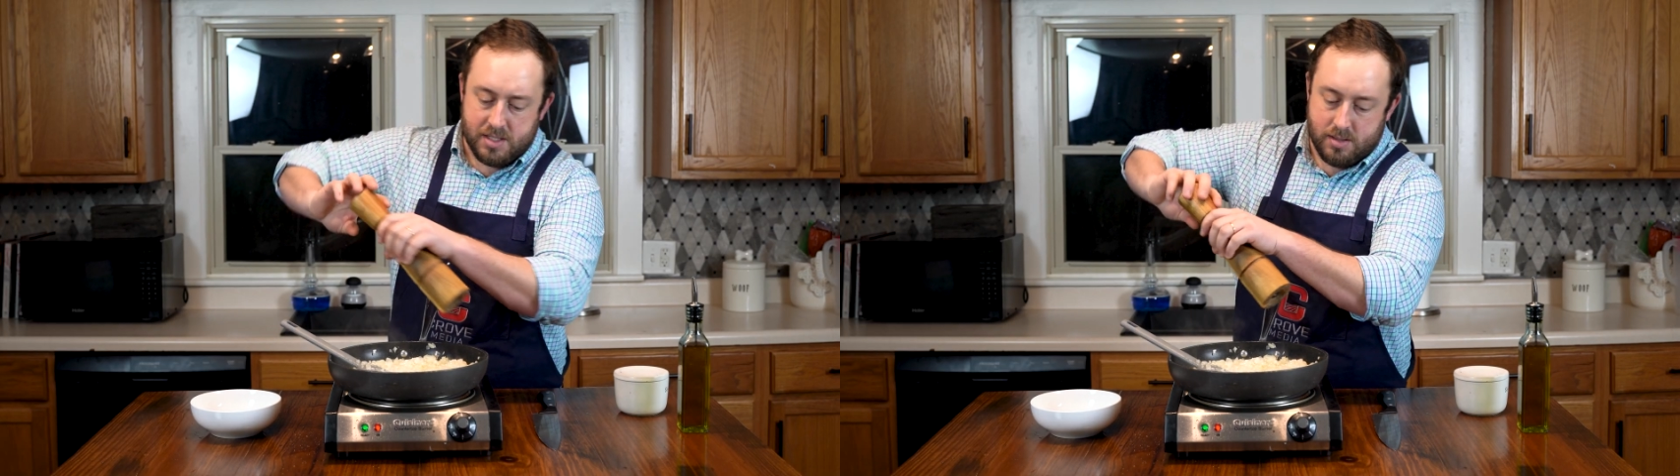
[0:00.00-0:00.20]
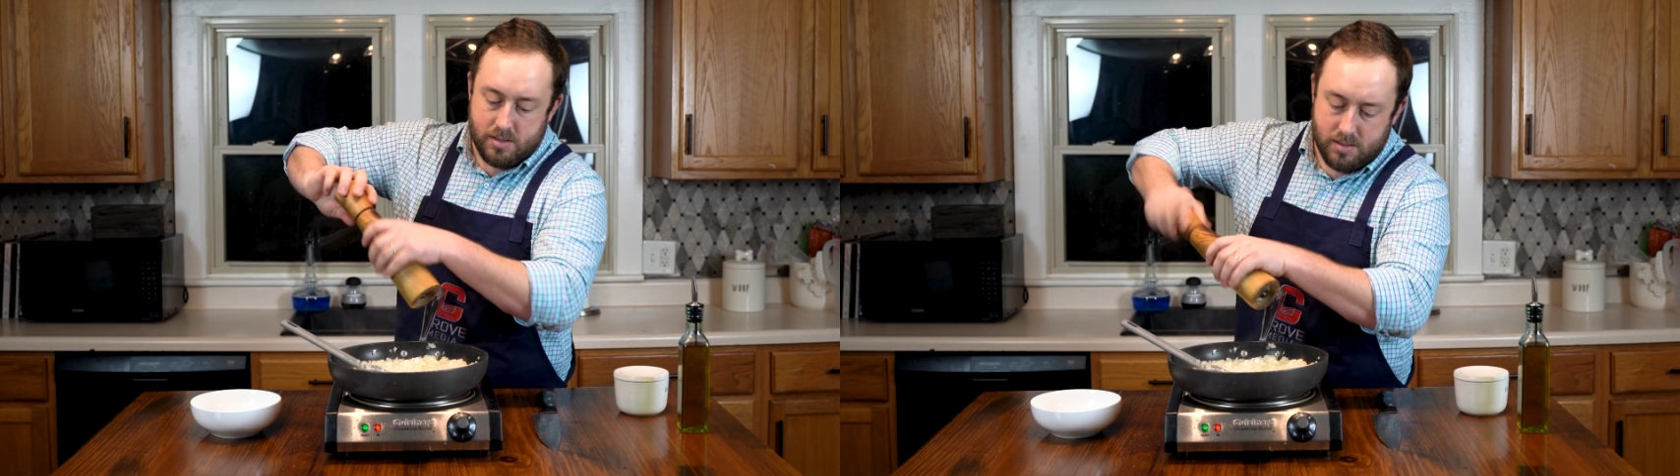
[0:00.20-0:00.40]

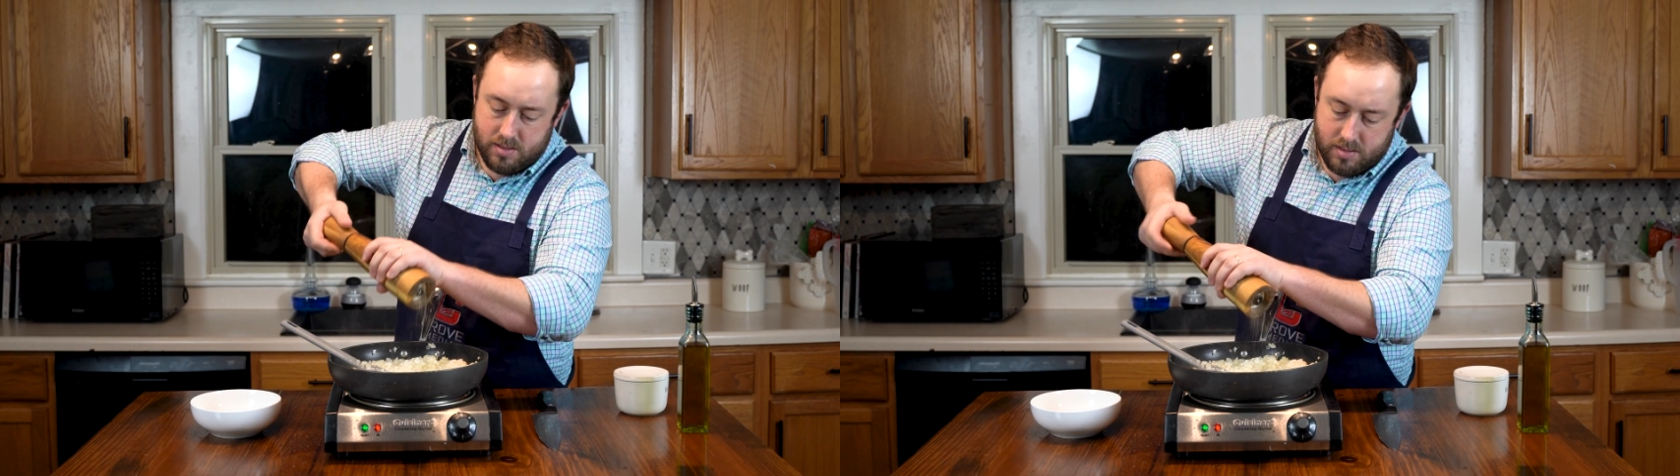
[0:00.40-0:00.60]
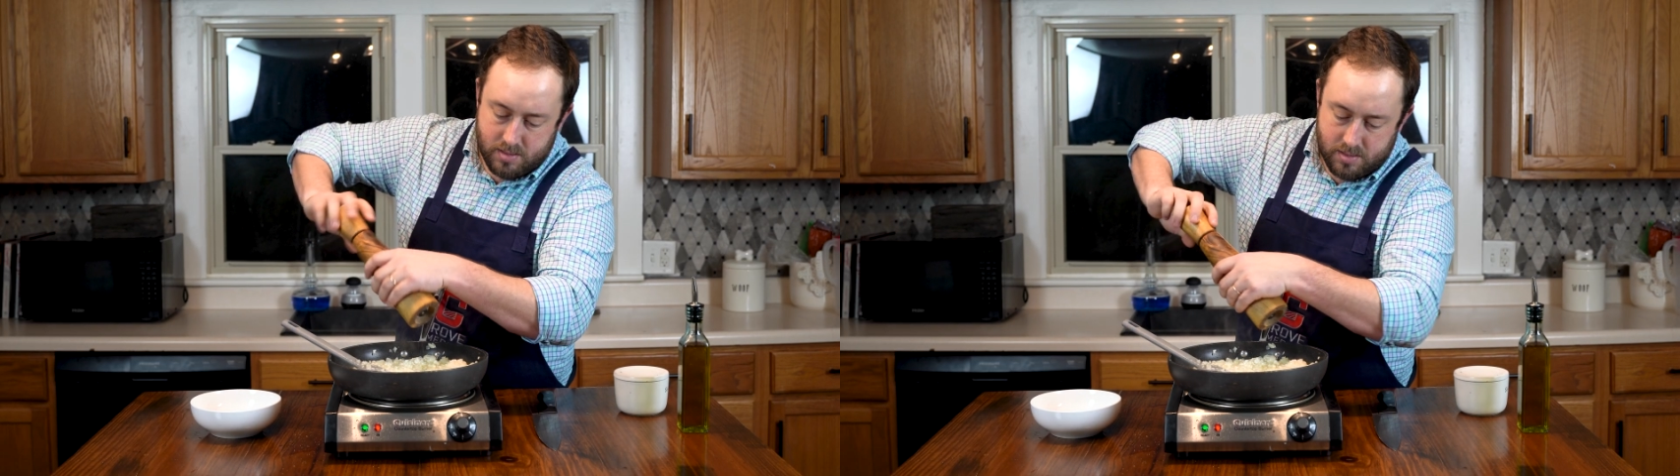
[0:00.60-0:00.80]
it.
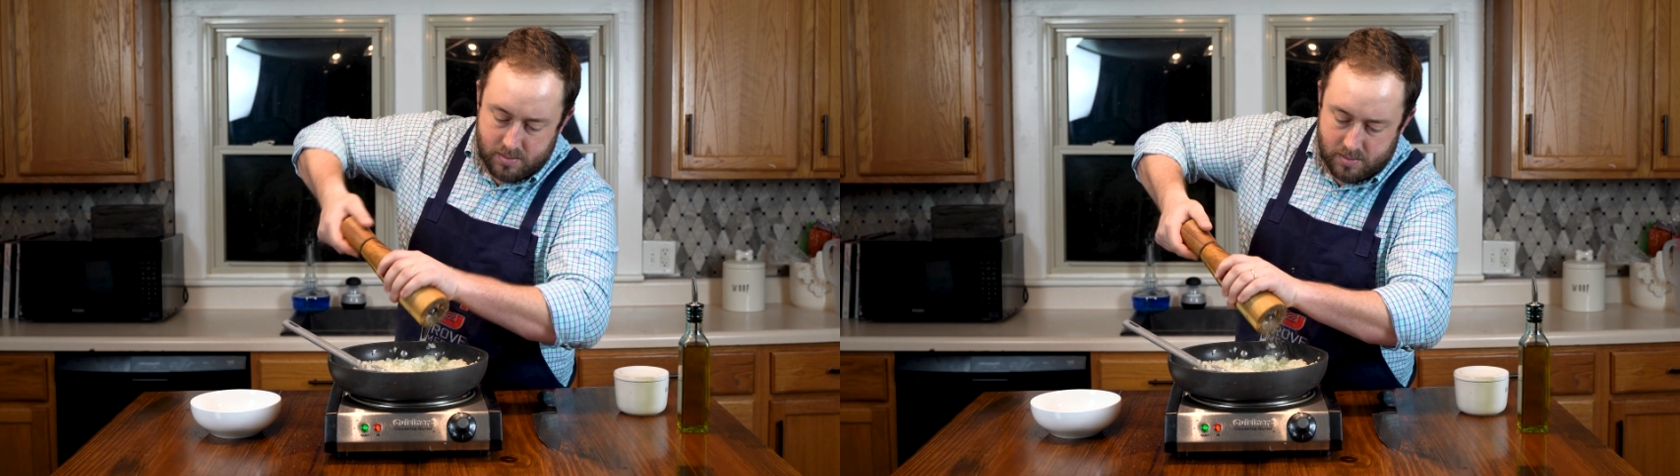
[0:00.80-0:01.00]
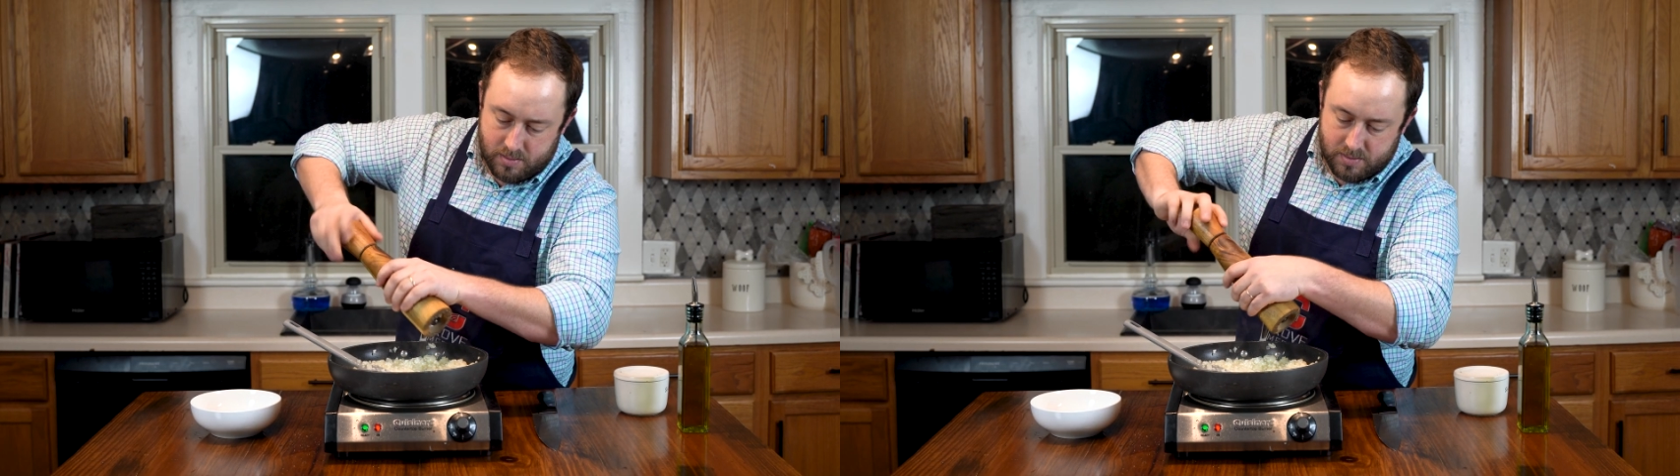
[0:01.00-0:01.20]

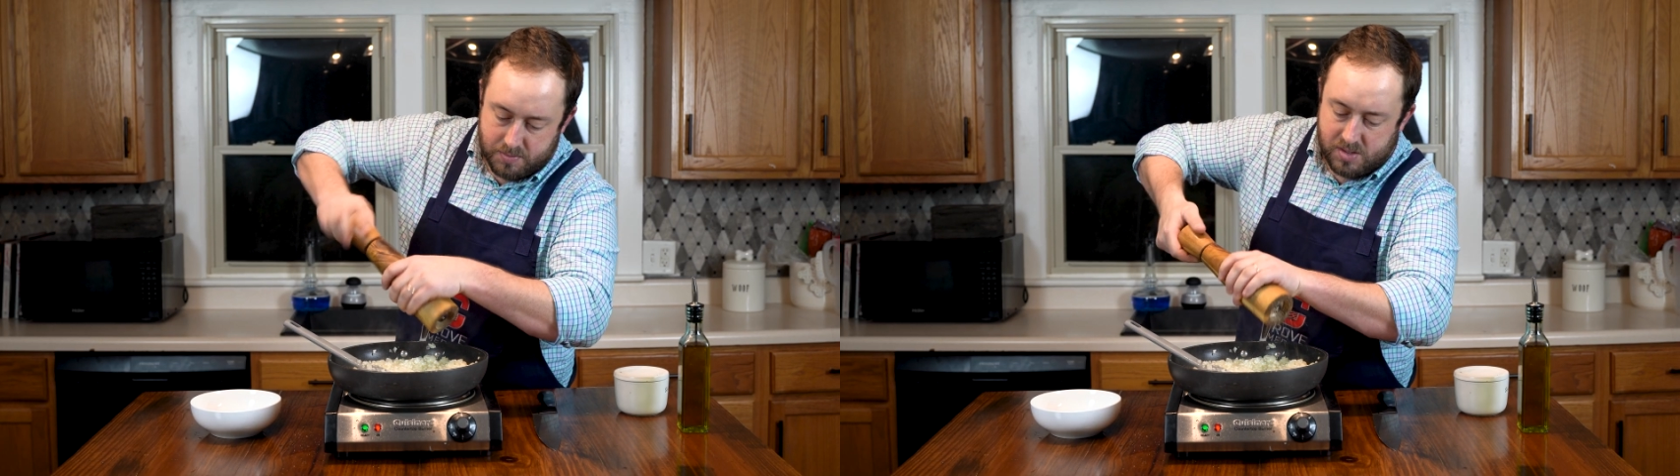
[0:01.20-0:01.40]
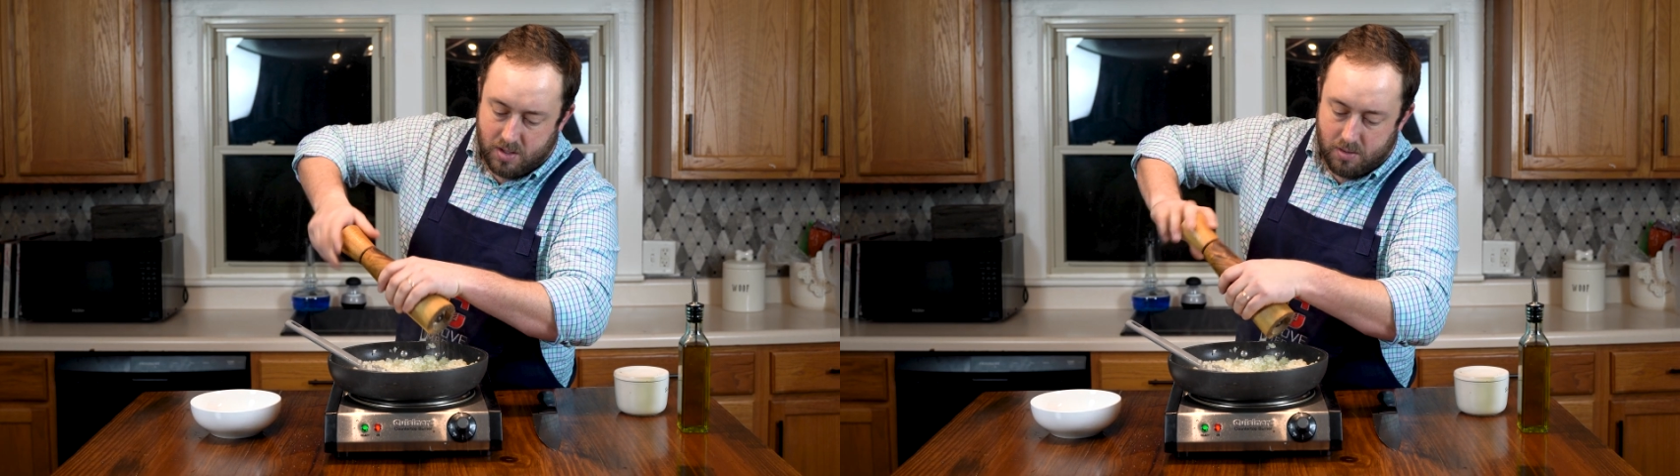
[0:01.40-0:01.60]

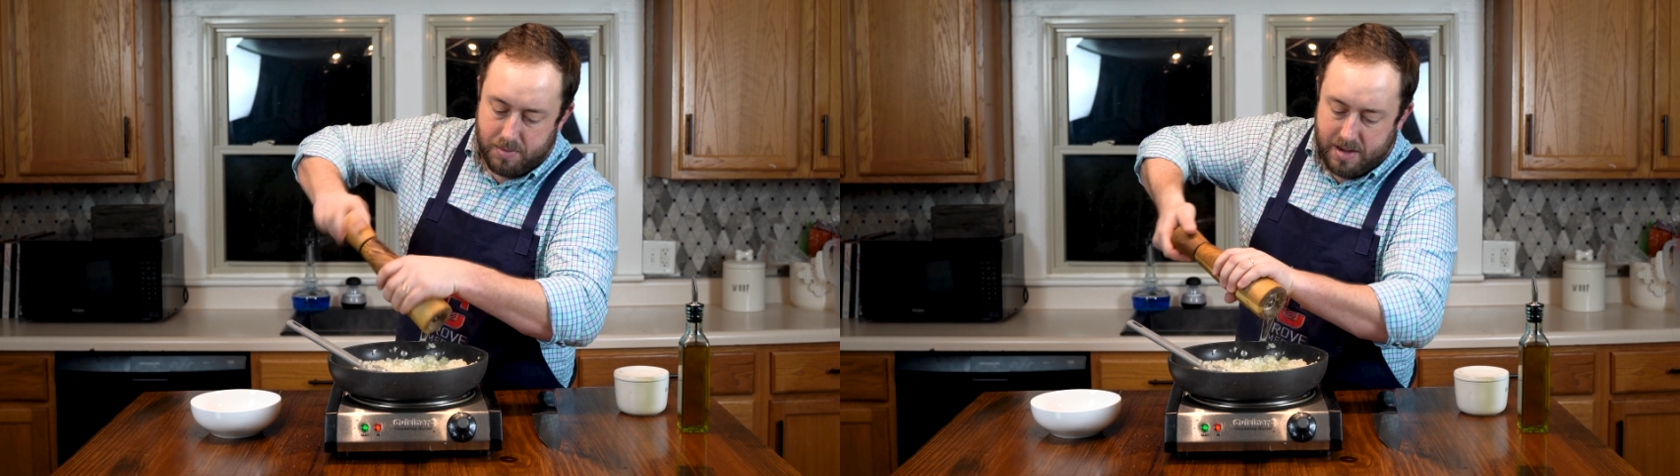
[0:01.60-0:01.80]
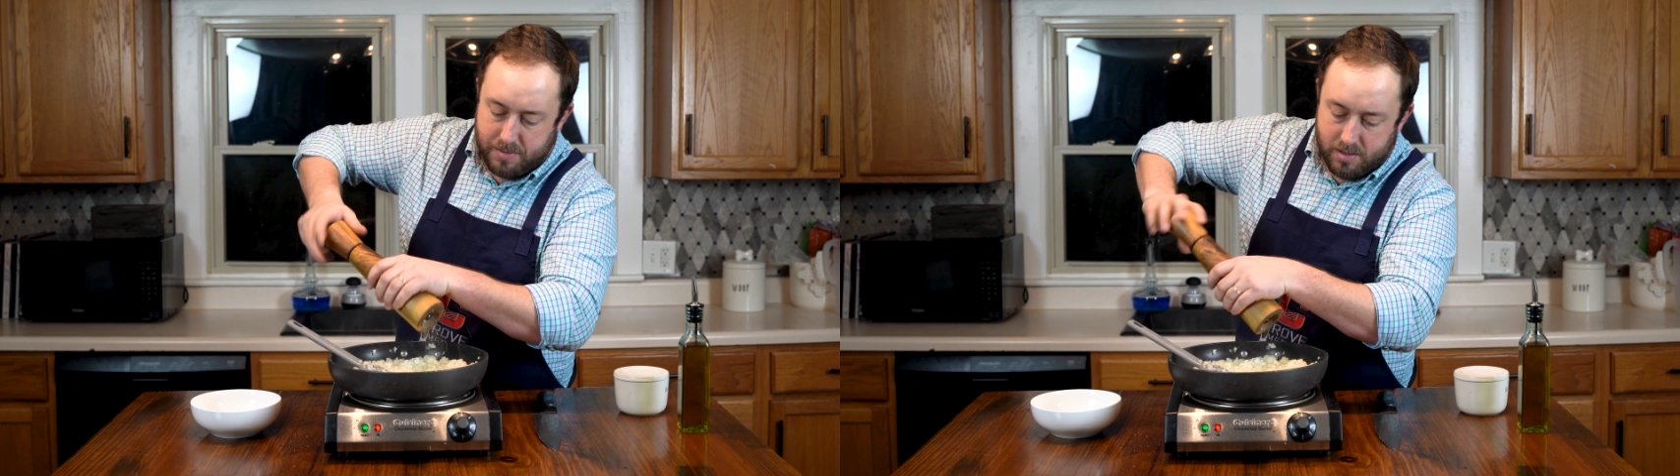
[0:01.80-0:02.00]
Some salt and
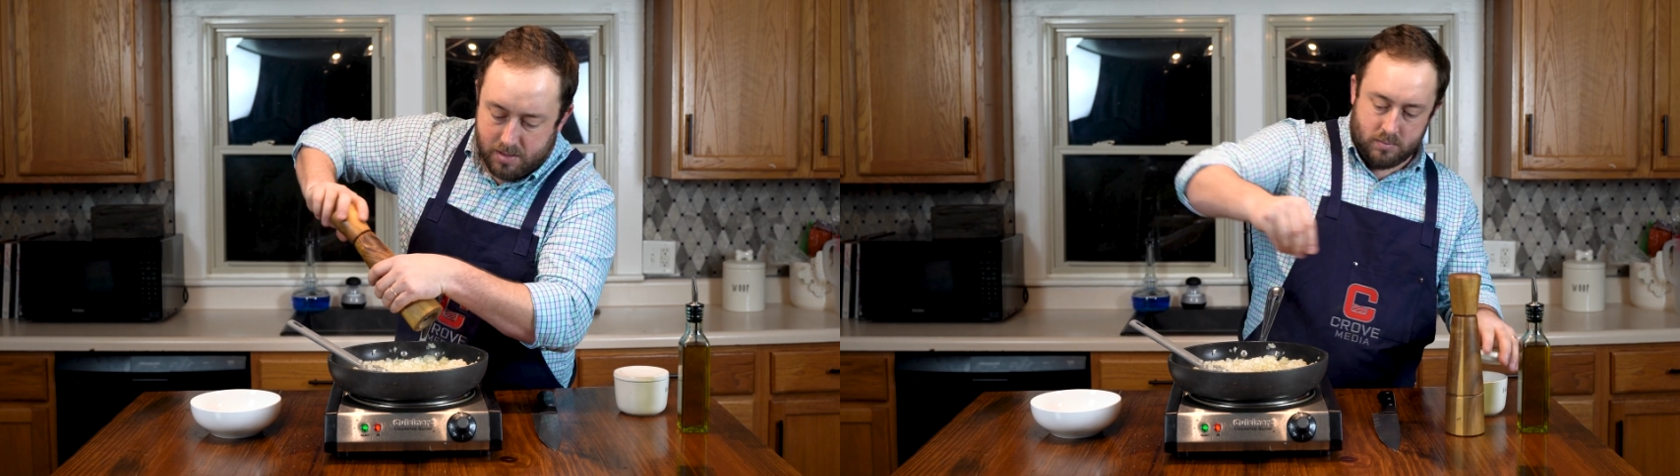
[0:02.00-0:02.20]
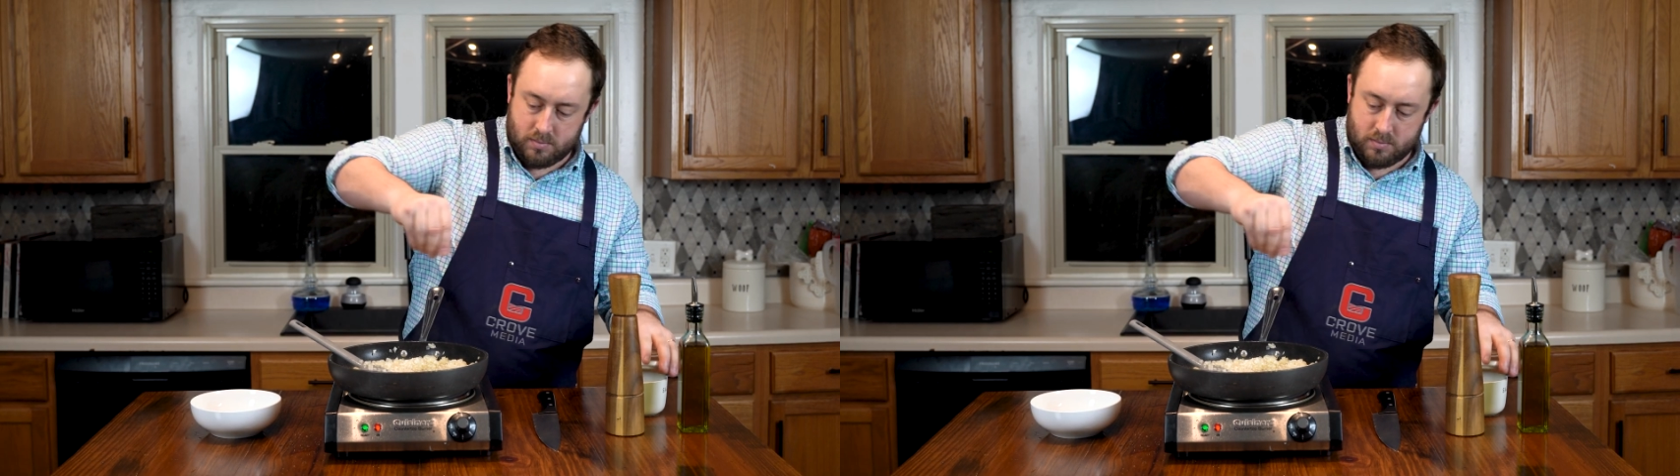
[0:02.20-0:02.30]
pepper.